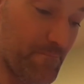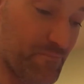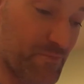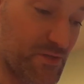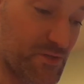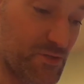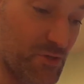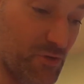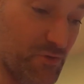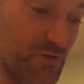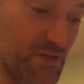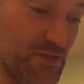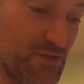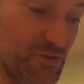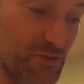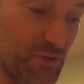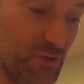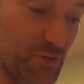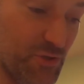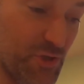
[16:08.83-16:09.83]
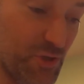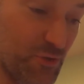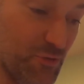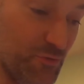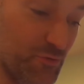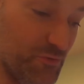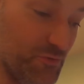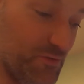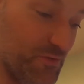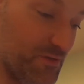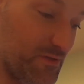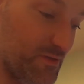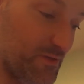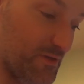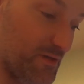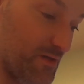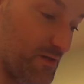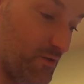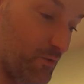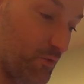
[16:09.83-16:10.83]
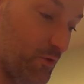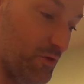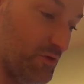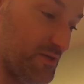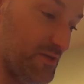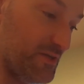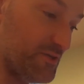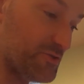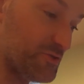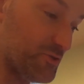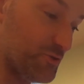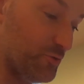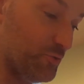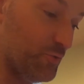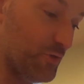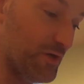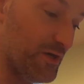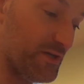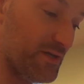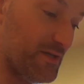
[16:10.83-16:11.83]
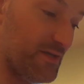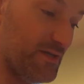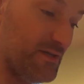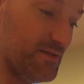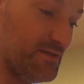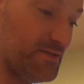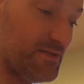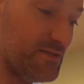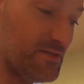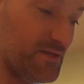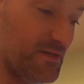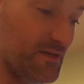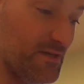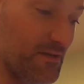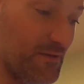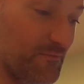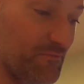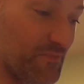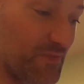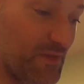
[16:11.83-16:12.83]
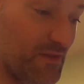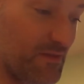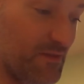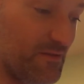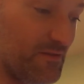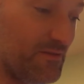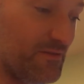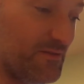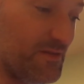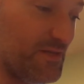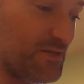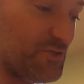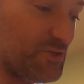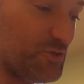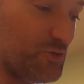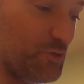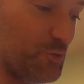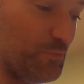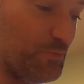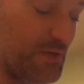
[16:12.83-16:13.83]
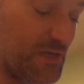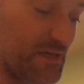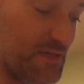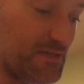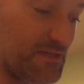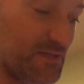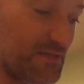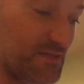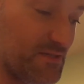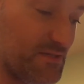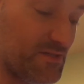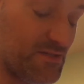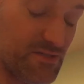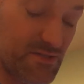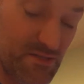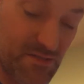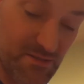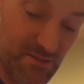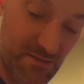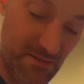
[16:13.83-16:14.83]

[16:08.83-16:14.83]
So this little cone, all the internal workings, these two pieces,